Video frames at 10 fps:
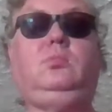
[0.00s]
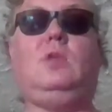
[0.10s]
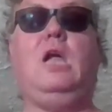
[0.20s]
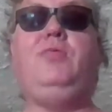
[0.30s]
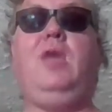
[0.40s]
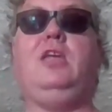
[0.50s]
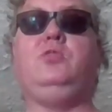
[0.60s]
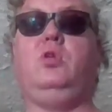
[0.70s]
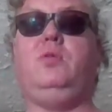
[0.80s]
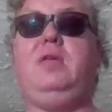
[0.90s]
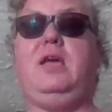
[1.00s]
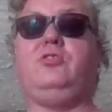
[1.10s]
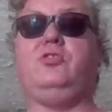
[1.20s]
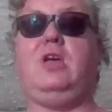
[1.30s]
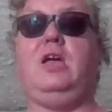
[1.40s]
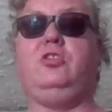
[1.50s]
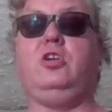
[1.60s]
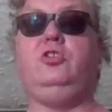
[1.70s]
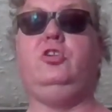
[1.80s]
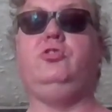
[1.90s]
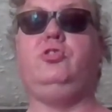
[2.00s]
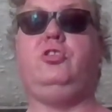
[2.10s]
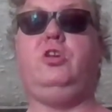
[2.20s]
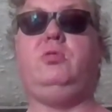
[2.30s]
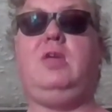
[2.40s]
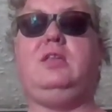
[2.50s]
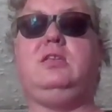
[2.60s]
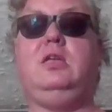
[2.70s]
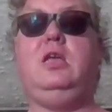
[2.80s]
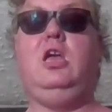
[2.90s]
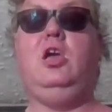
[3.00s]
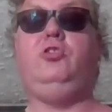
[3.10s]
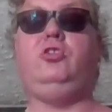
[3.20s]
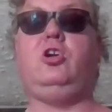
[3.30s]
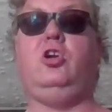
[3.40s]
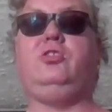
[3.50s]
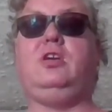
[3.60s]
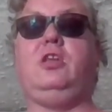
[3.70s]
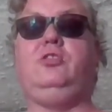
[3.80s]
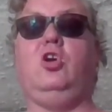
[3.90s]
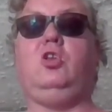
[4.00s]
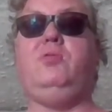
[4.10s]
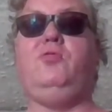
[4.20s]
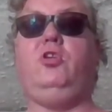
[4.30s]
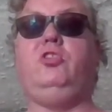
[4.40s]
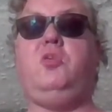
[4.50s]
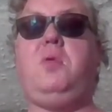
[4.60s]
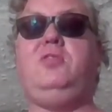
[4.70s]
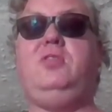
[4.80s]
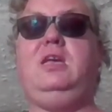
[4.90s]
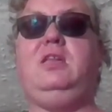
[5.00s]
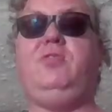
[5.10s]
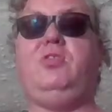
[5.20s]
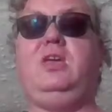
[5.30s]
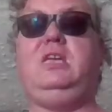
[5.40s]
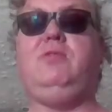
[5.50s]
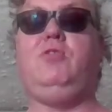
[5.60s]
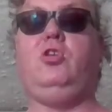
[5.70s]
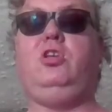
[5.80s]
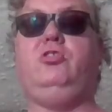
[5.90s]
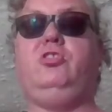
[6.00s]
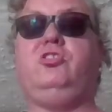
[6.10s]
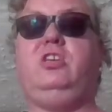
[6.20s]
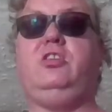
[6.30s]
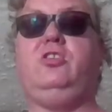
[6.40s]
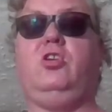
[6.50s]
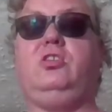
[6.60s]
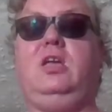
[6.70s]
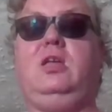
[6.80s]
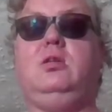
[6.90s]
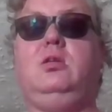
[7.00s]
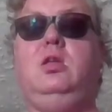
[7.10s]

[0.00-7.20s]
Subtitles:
And that is one of the exercises you can use to do that. You should contact a doctor before you do anything, and if you think you've got it, you should see your doctor.